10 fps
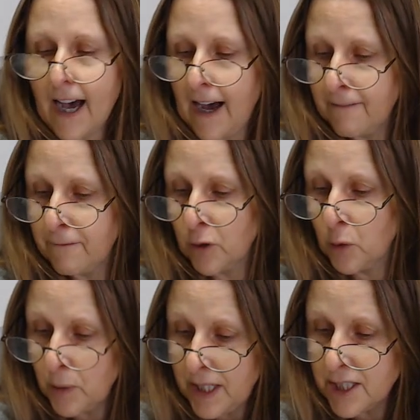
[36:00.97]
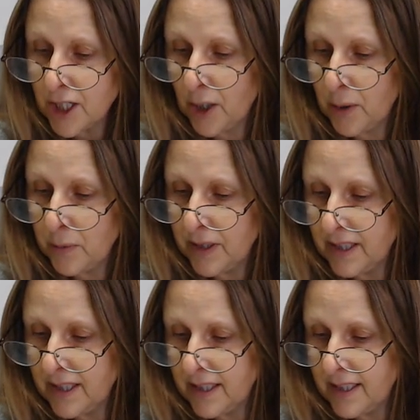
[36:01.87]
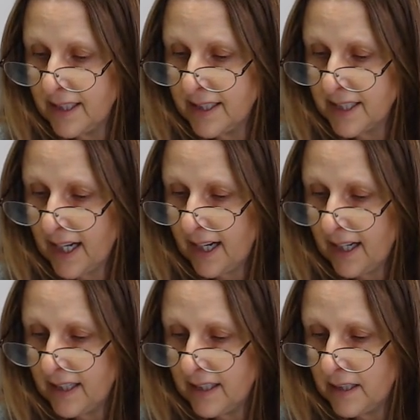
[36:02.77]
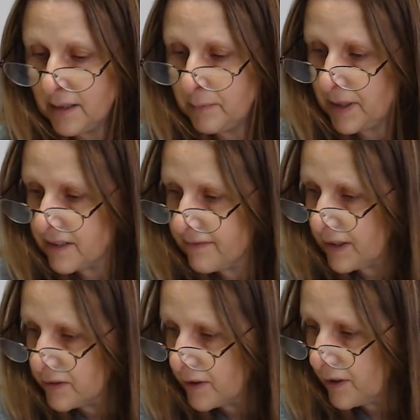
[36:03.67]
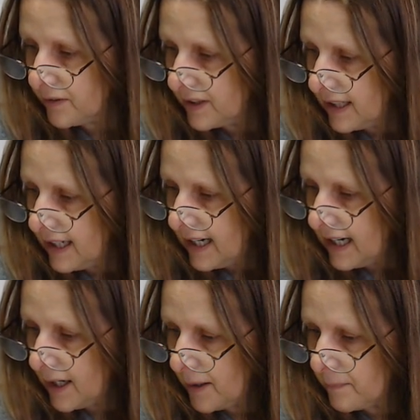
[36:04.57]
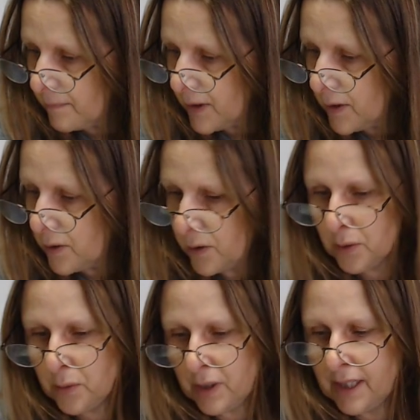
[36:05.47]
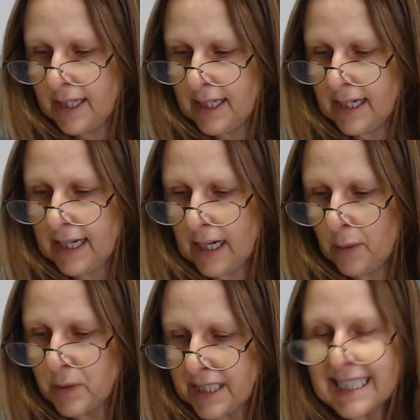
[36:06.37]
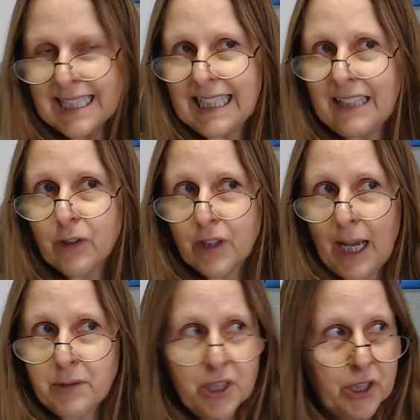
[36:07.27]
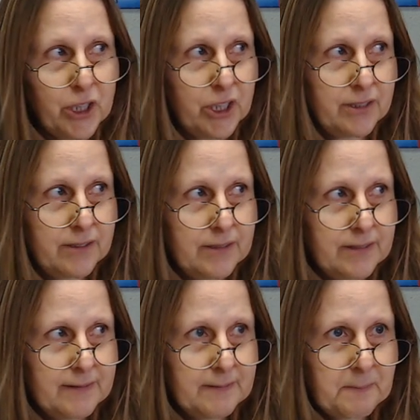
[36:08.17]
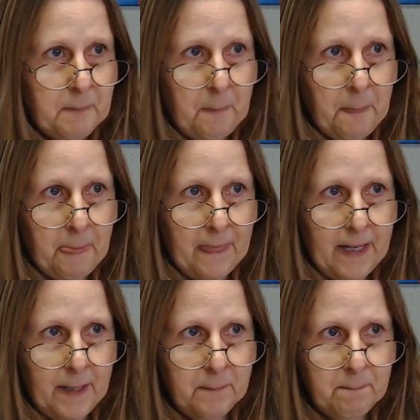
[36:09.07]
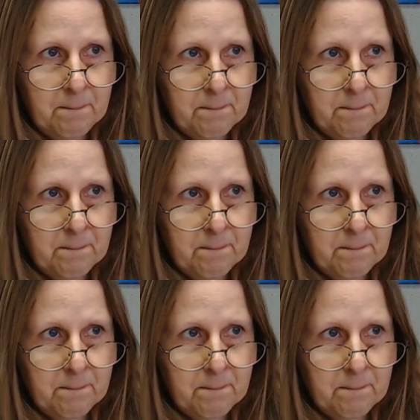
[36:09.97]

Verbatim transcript: of Guido da Montefeltro, um, who was, is in the evil counselor. Um,